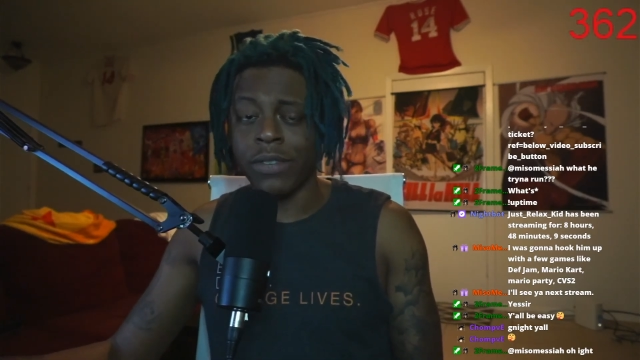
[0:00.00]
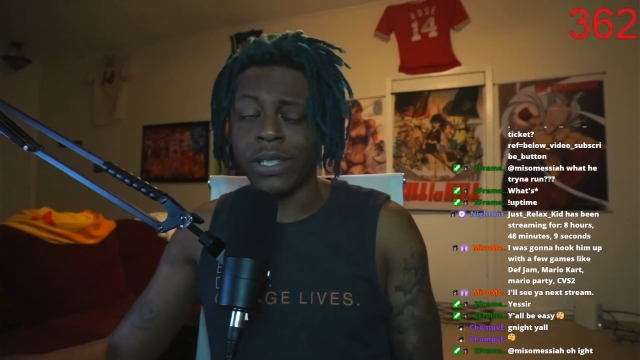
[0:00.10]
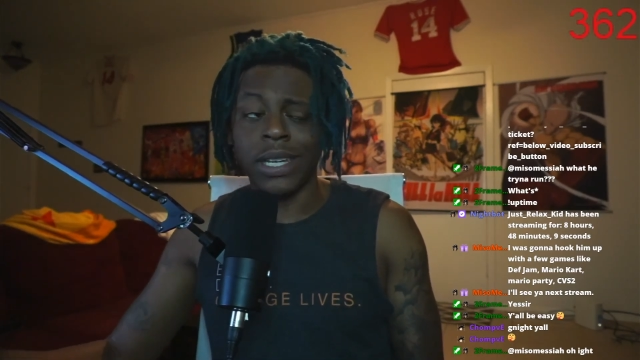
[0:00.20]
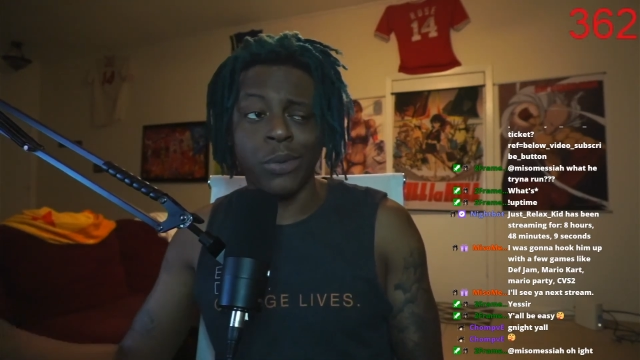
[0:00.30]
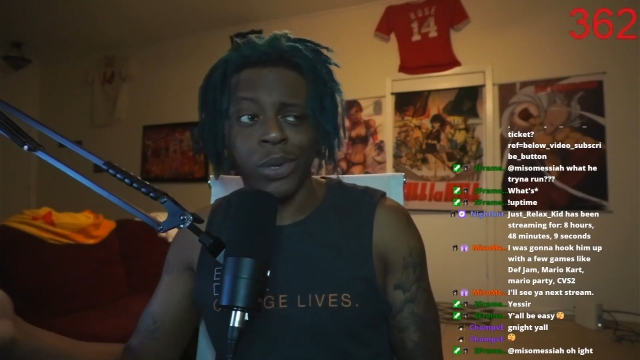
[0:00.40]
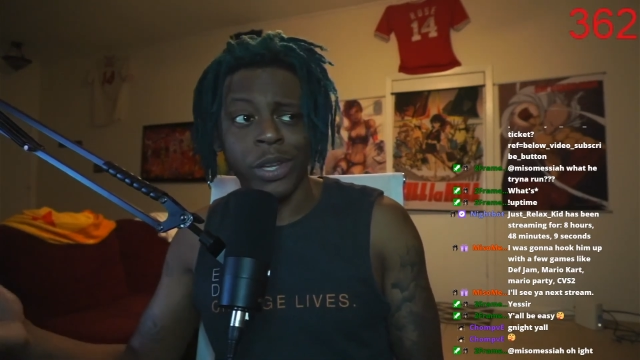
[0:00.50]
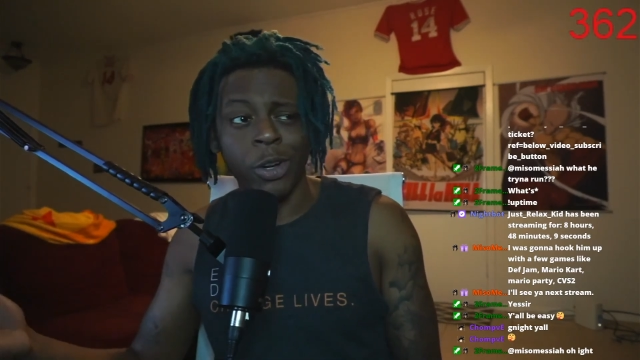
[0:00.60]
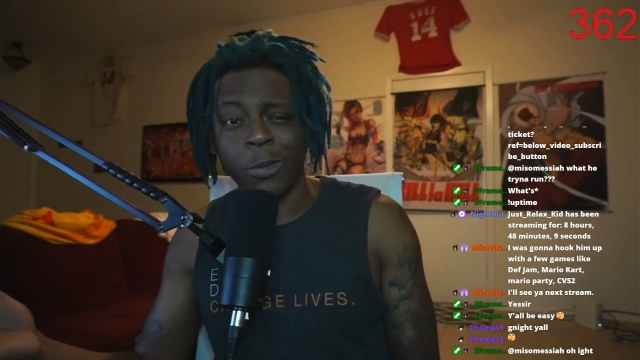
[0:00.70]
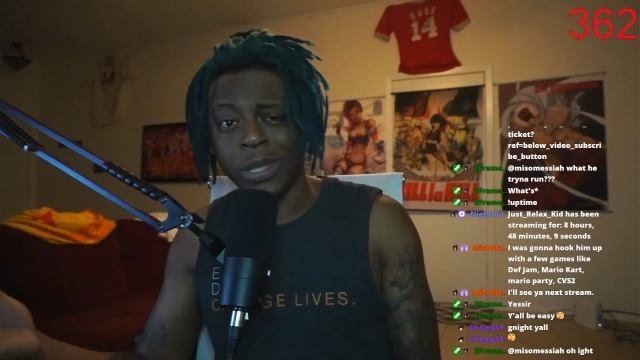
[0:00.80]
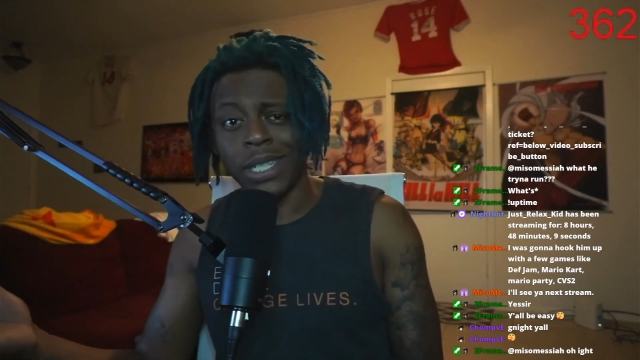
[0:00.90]
Because I really
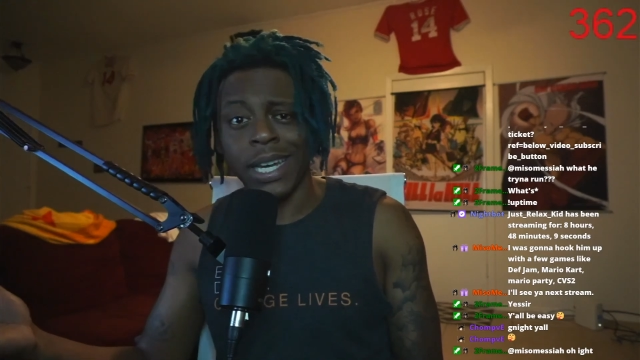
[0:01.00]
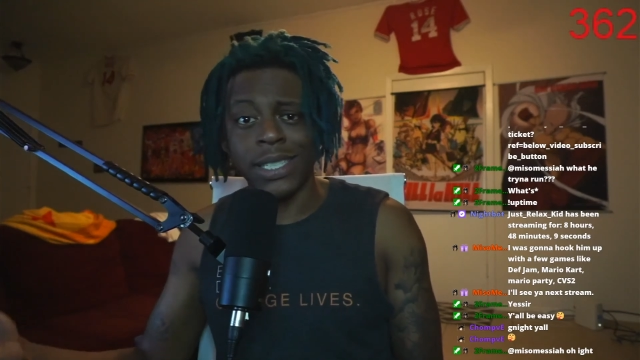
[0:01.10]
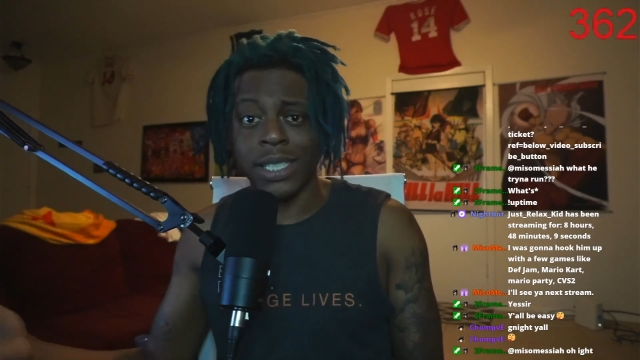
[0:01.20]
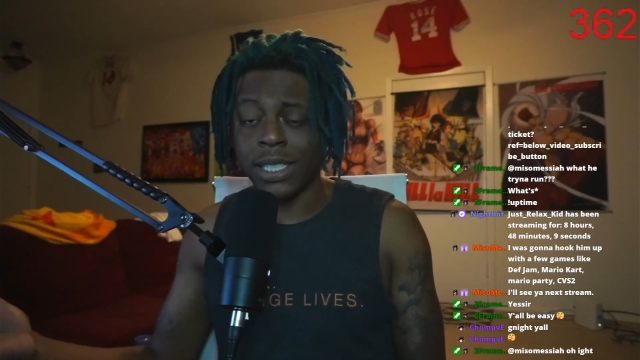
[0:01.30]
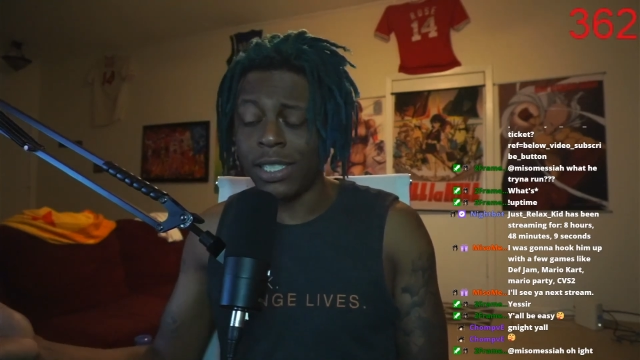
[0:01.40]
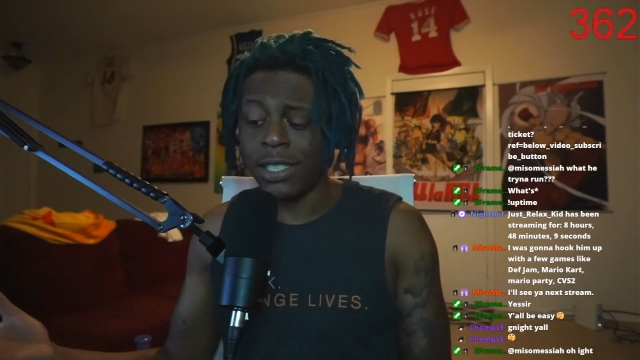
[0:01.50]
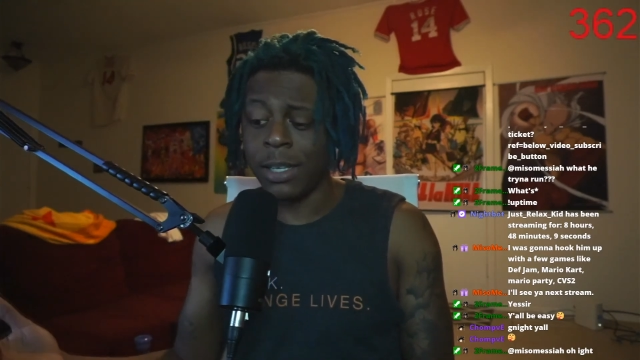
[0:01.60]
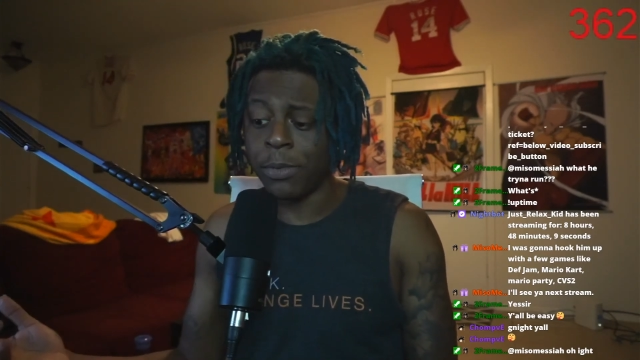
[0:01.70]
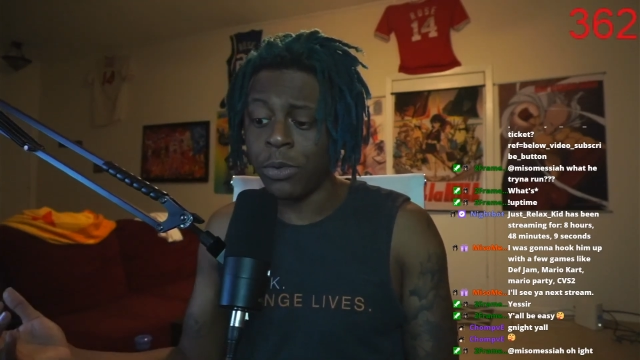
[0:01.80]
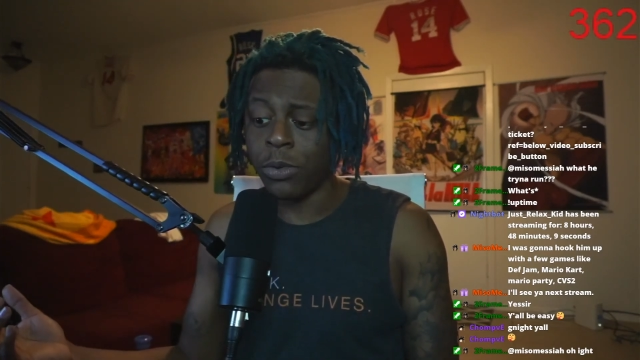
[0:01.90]
hope it's not just a
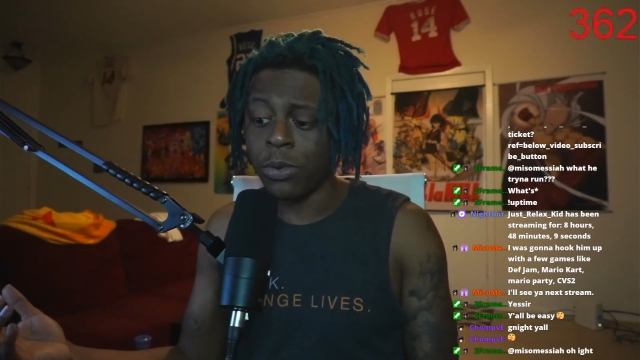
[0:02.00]
simple